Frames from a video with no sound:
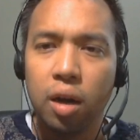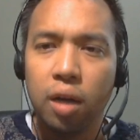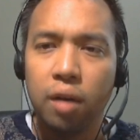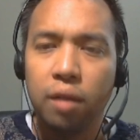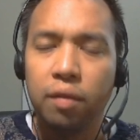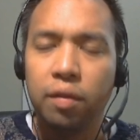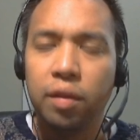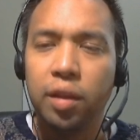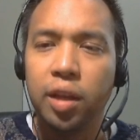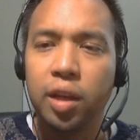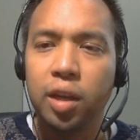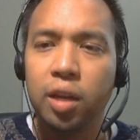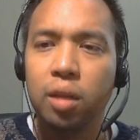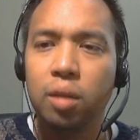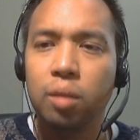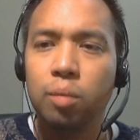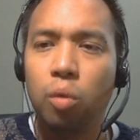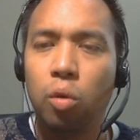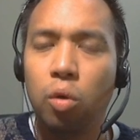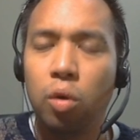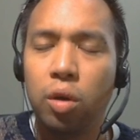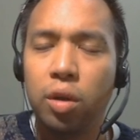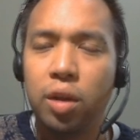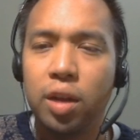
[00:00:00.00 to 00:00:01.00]
of little
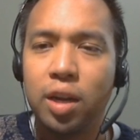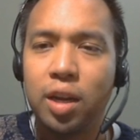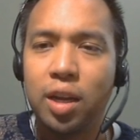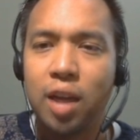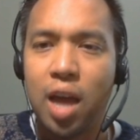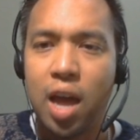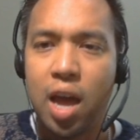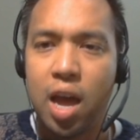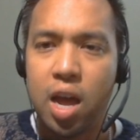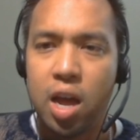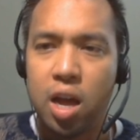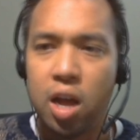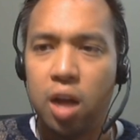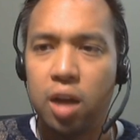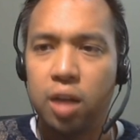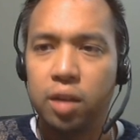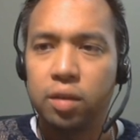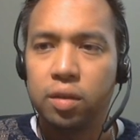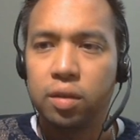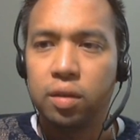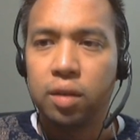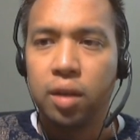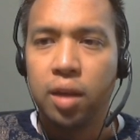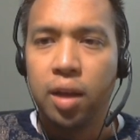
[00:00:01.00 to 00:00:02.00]
more than
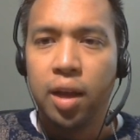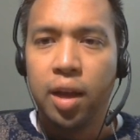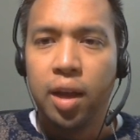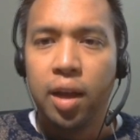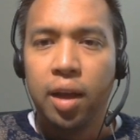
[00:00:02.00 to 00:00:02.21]
chaos.